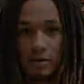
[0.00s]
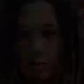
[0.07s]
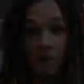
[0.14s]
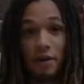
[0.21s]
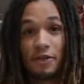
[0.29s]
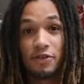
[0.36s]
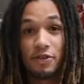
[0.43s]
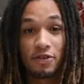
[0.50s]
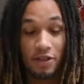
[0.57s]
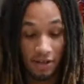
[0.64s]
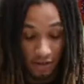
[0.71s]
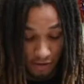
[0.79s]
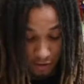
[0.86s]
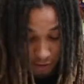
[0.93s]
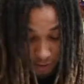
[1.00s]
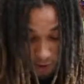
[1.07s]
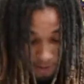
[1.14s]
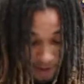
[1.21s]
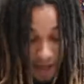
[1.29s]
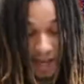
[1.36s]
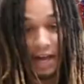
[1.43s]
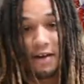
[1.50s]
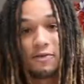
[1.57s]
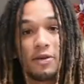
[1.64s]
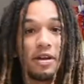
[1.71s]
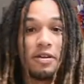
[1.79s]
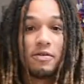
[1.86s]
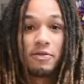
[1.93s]
So if you see this drum I have
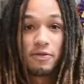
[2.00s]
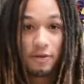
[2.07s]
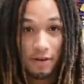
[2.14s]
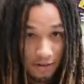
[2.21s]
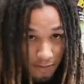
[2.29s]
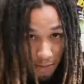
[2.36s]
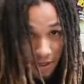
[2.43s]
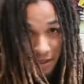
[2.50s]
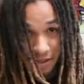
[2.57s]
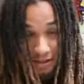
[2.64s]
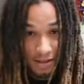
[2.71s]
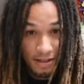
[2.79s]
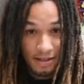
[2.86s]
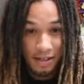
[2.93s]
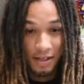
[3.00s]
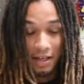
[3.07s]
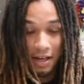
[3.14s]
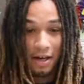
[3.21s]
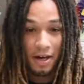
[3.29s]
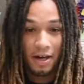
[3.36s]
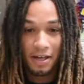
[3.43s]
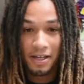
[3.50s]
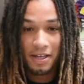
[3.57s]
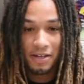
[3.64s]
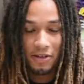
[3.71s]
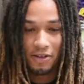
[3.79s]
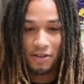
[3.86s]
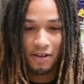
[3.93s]
right in front of me,
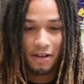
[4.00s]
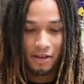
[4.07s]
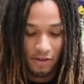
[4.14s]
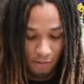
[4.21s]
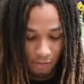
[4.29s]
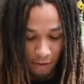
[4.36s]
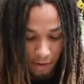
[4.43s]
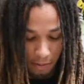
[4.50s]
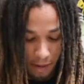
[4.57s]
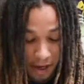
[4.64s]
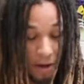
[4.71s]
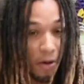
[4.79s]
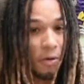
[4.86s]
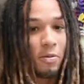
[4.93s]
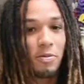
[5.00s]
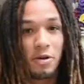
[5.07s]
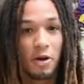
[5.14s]
it's one of my own